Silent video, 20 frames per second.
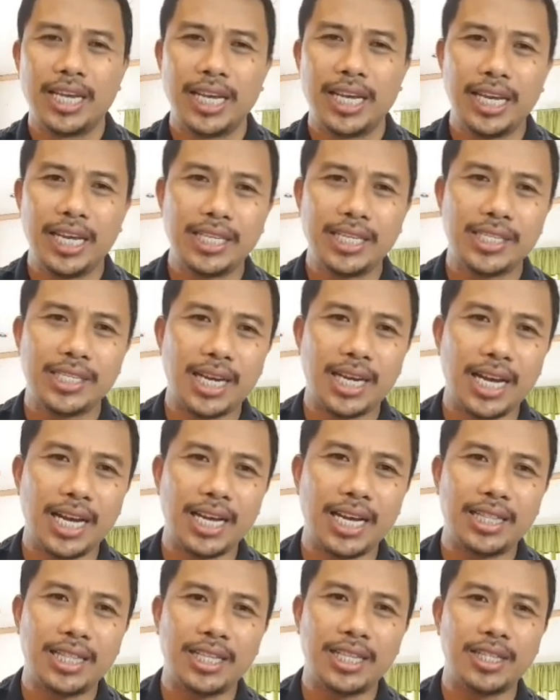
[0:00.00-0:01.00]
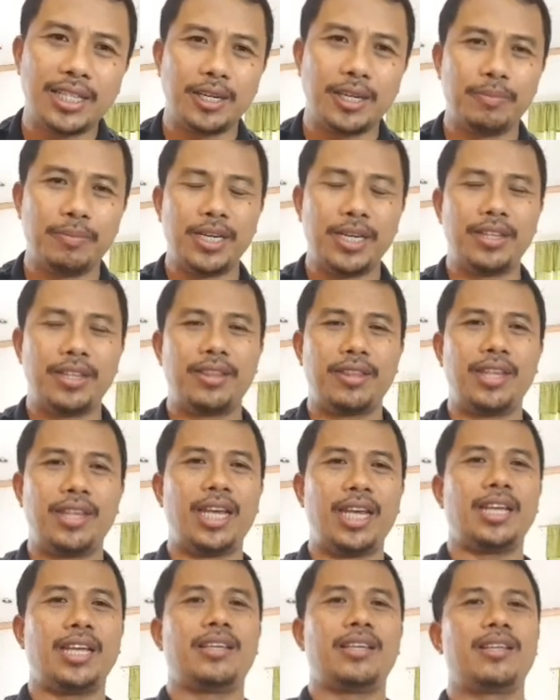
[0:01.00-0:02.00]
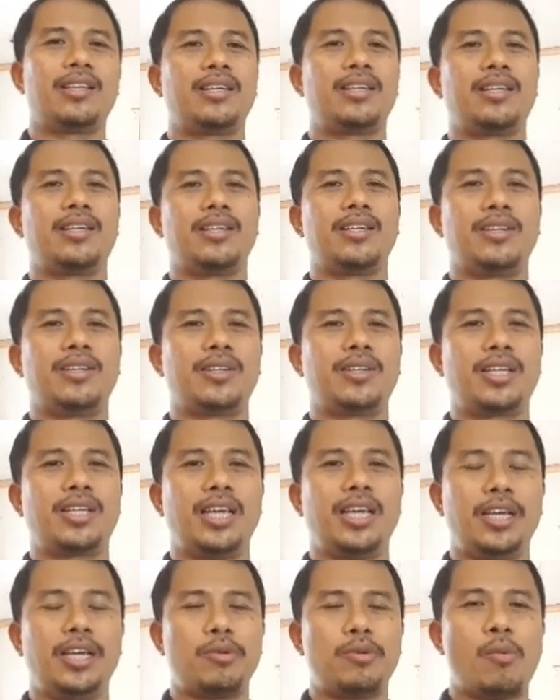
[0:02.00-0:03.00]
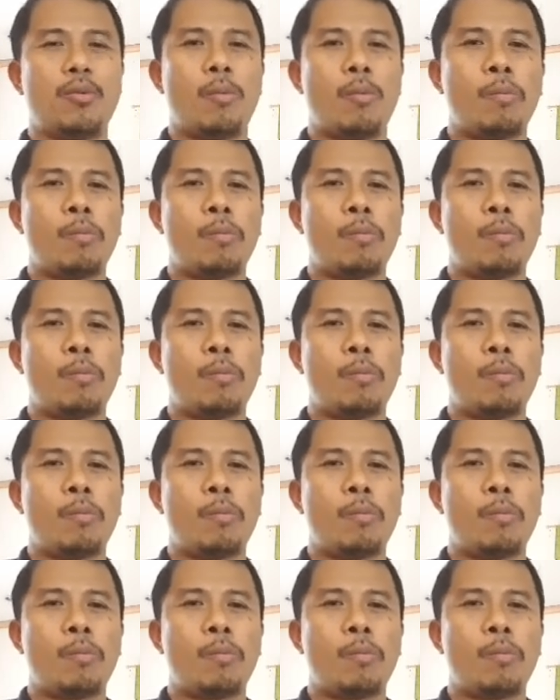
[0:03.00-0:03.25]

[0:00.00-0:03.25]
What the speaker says: is a determinate thing. Okay.